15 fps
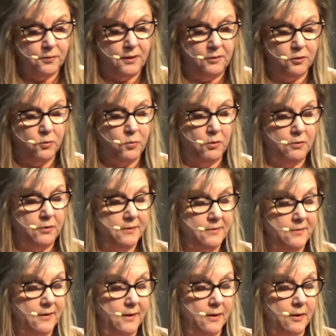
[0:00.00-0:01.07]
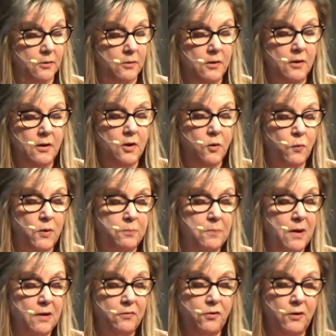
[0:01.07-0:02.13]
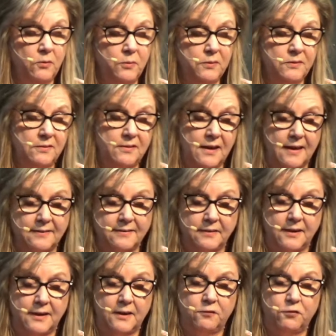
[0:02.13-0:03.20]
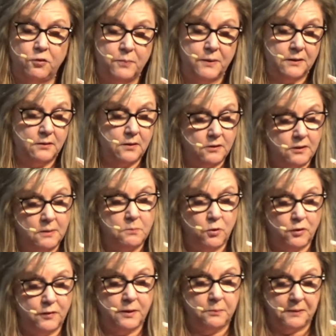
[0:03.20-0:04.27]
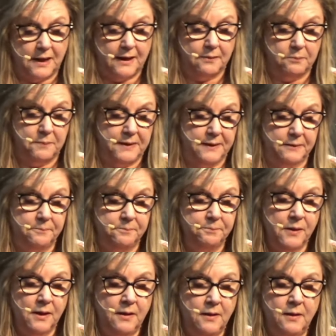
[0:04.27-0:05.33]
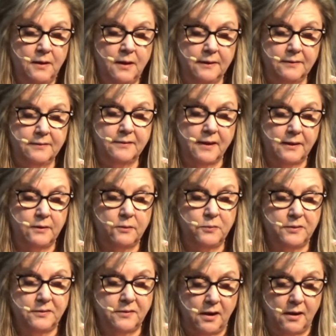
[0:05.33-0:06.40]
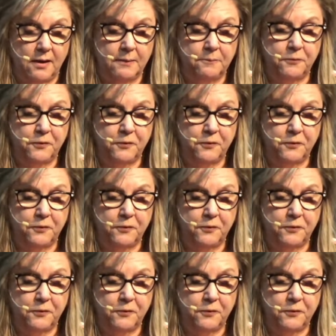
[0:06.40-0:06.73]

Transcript: he's quoted as saying, When my friend was assassinated for being nothing more than a black man, I decided it was time